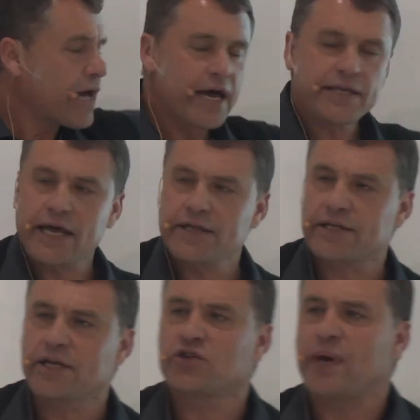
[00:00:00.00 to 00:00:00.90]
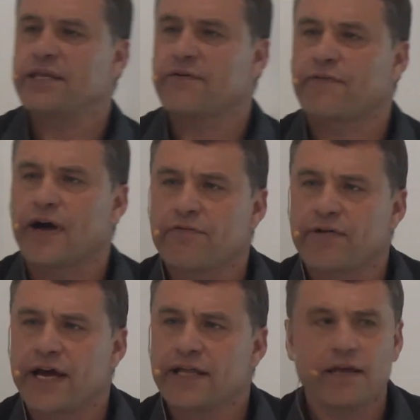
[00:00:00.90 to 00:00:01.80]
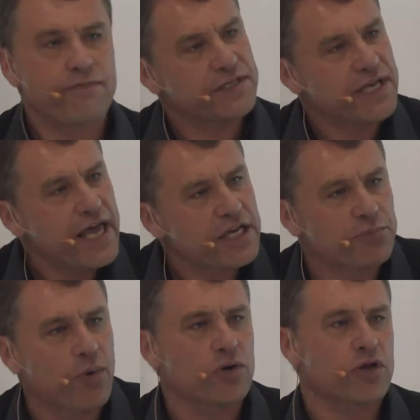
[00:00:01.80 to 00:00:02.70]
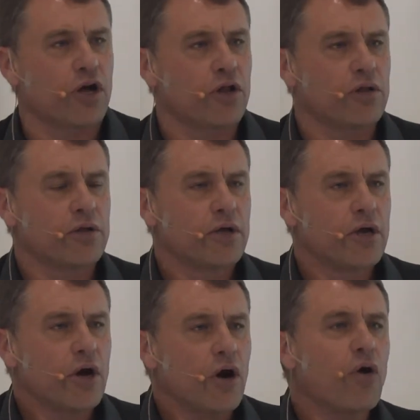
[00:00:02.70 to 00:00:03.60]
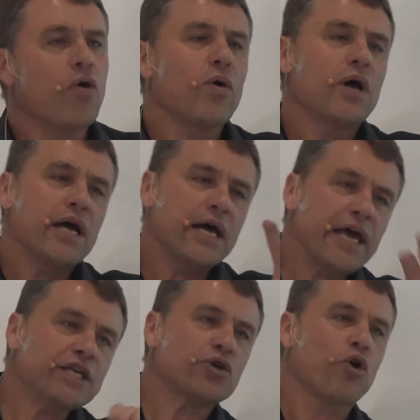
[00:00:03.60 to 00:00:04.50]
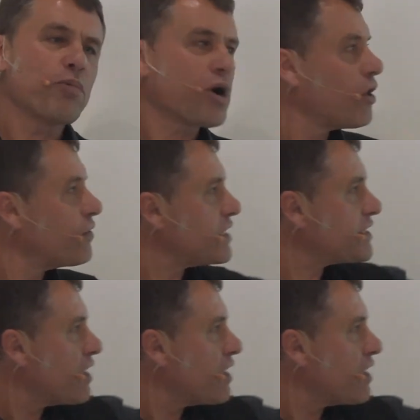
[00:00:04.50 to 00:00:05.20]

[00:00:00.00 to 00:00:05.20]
825 Rand, if it's an export coal, or an Eskom coal that's